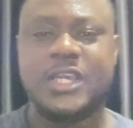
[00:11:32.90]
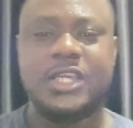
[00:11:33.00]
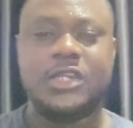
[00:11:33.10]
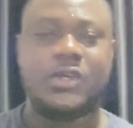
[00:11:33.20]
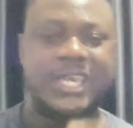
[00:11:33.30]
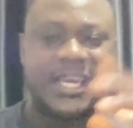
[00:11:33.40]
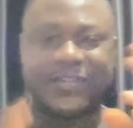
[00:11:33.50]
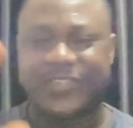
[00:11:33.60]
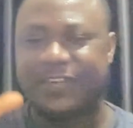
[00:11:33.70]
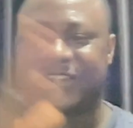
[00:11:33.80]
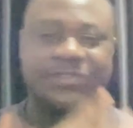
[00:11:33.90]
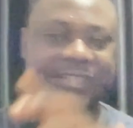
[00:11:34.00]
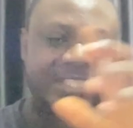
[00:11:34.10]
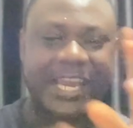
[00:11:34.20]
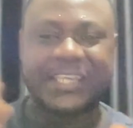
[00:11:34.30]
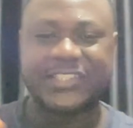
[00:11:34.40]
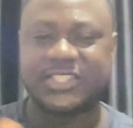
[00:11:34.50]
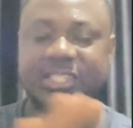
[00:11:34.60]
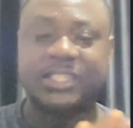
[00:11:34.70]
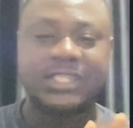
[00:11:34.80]
You know, thing
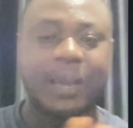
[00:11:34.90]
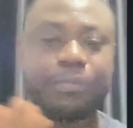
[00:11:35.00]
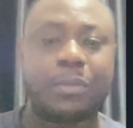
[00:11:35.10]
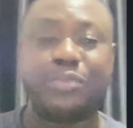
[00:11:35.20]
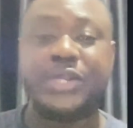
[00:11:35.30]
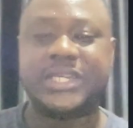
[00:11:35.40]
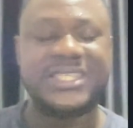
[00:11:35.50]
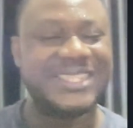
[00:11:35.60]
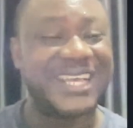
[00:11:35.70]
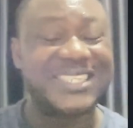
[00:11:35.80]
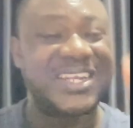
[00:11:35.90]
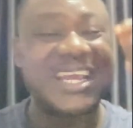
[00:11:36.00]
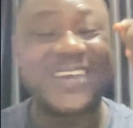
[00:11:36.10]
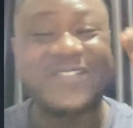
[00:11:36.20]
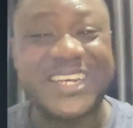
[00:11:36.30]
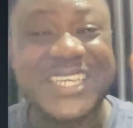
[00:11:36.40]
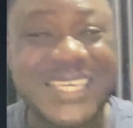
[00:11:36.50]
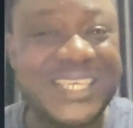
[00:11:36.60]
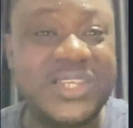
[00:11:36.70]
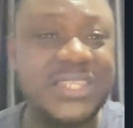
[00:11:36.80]
resizing appropriately. That's another very
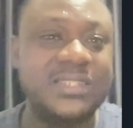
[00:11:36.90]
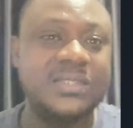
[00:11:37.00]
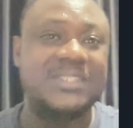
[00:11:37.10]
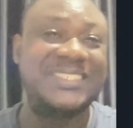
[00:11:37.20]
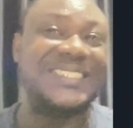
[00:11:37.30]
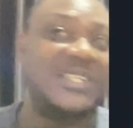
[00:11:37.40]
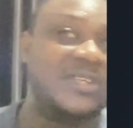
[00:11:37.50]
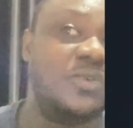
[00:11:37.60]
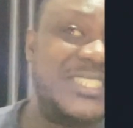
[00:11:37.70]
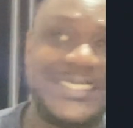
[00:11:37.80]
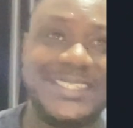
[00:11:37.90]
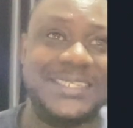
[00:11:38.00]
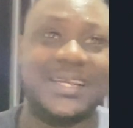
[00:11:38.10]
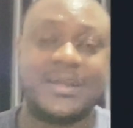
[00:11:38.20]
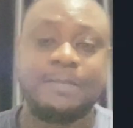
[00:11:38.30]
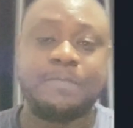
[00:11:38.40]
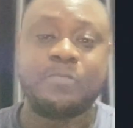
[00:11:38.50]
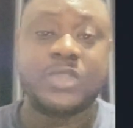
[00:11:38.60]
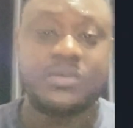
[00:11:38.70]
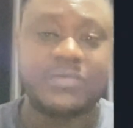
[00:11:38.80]
good signal
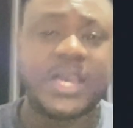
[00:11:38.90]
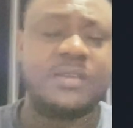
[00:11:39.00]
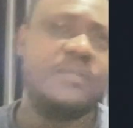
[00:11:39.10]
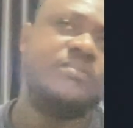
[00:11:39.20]
that